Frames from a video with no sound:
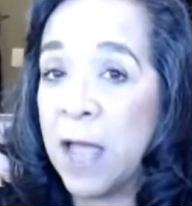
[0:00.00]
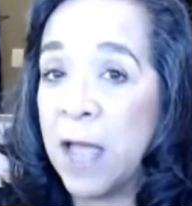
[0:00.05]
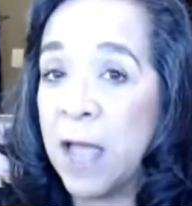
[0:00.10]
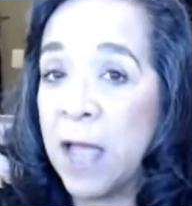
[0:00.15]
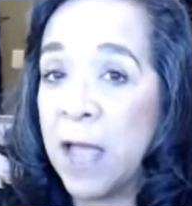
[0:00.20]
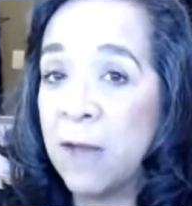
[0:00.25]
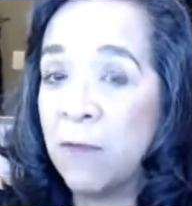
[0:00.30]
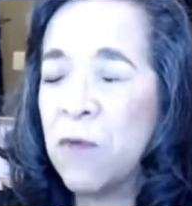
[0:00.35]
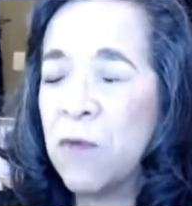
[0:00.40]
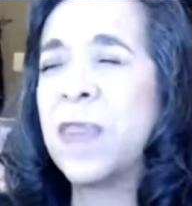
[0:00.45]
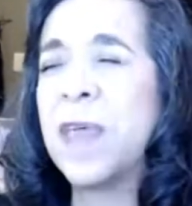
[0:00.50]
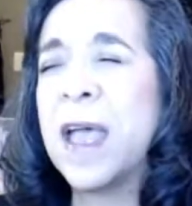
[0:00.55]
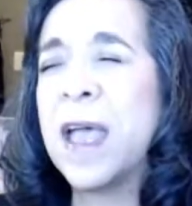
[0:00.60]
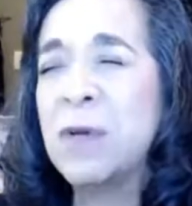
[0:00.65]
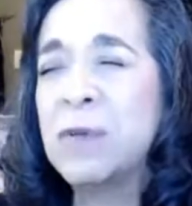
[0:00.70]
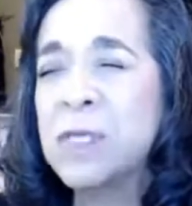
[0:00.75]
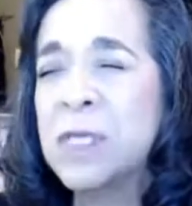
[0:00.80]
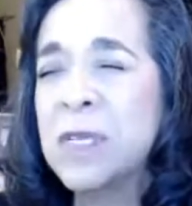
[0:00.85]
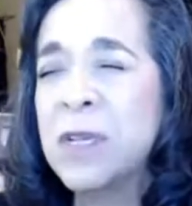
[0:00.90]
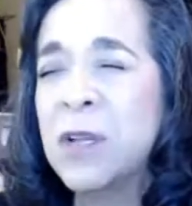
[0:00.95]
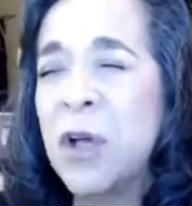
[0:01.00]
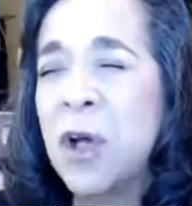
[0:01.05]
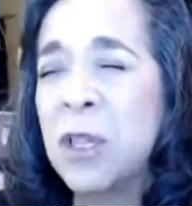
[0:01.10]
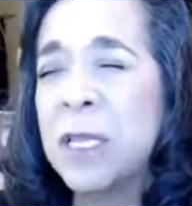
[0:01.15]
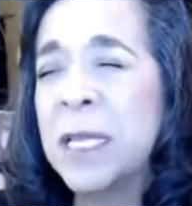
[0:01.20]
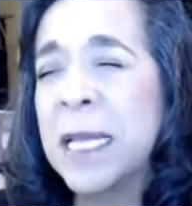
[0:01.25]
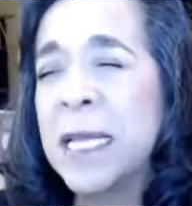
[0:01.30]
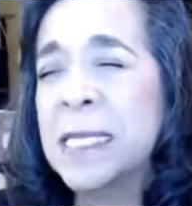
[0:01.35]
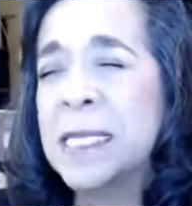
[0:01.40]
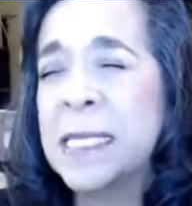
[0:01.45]
We have over 1,000
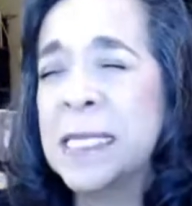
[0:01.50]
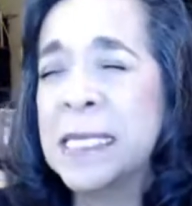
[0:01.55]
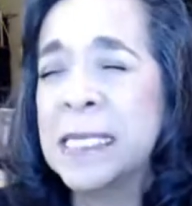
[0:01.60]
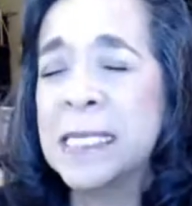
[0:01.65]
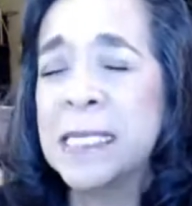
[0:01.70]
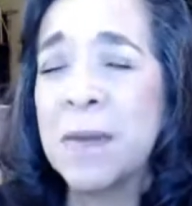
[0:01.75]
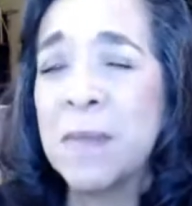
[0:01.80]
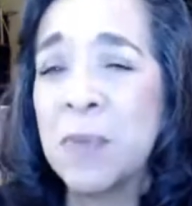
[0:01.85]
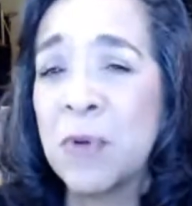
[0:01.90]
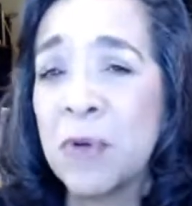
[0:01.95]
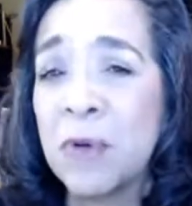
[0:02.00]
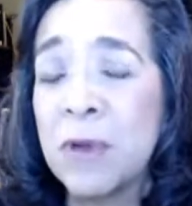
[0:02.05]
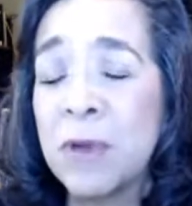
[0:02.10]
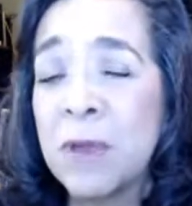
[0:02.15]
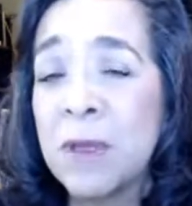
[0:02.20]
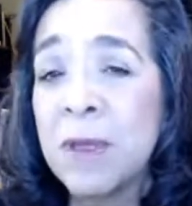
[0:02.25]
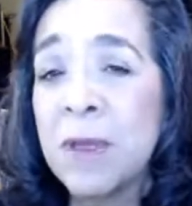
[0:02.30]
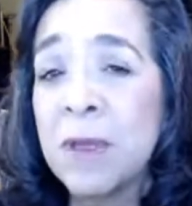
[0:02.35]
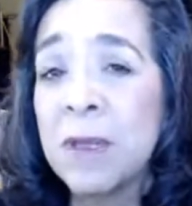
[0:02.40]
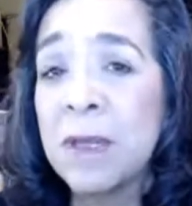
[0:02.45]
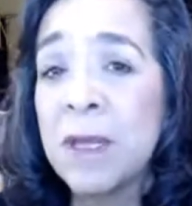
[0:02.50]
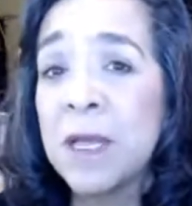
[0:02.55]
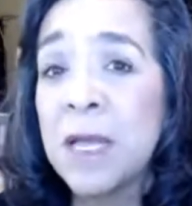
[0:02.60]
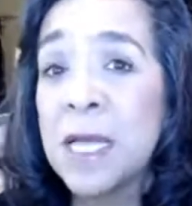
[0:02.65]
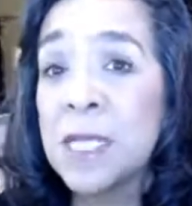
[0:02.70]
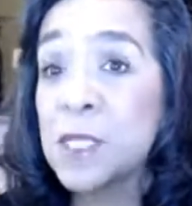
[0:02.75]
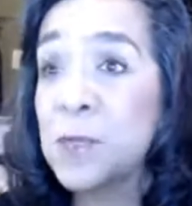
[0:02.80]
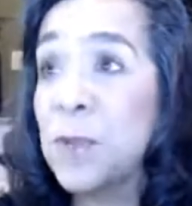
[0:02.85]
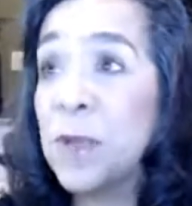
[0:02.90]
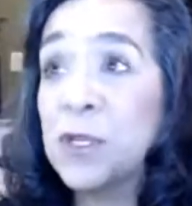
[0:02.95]
holidays in December,
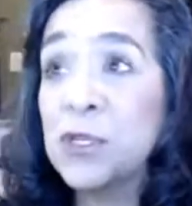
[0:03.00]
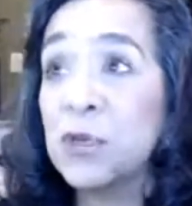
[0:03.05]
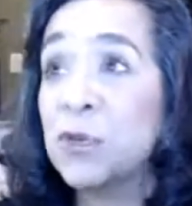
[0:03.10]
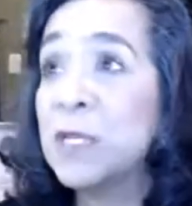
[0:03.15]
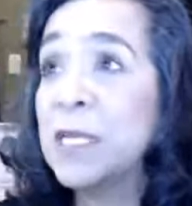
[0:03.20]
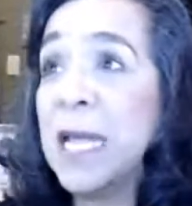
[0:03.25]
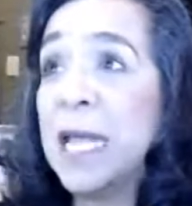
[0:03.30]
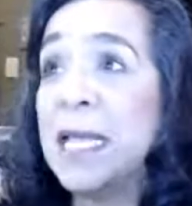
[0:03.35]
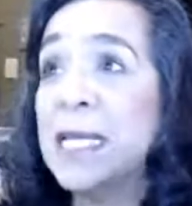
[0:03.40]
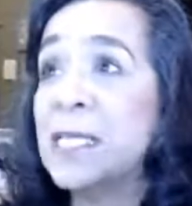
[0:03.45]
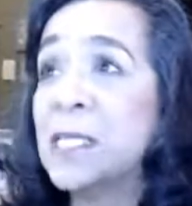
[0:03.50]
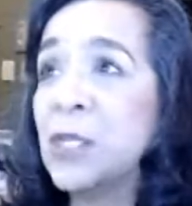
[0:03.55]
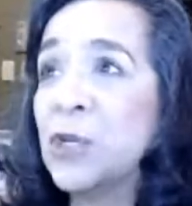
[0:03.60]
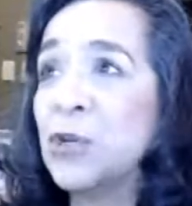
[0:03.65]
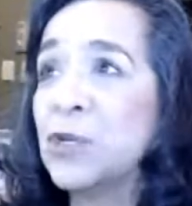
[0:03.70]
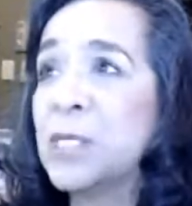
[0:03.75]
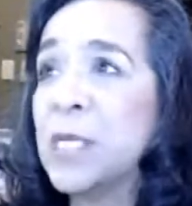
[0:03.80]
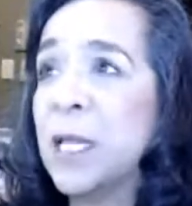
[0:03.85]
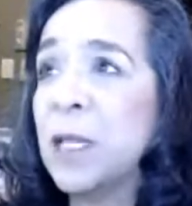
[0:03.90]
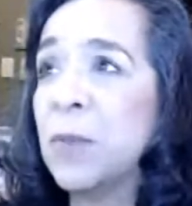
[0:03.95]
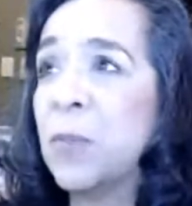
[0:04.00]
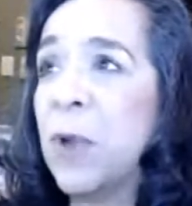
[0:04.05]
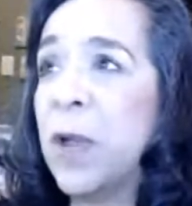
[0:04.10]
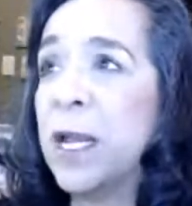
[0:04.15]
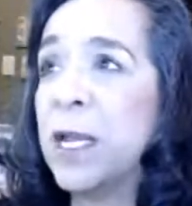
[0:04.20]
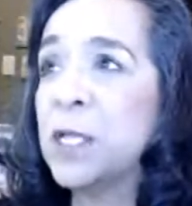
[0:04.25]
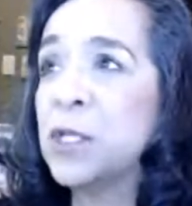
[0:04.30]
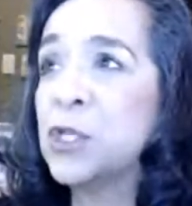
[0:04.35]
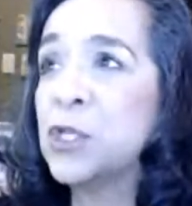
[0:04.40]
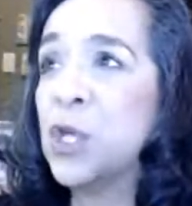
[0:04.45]
special days that are celebrated.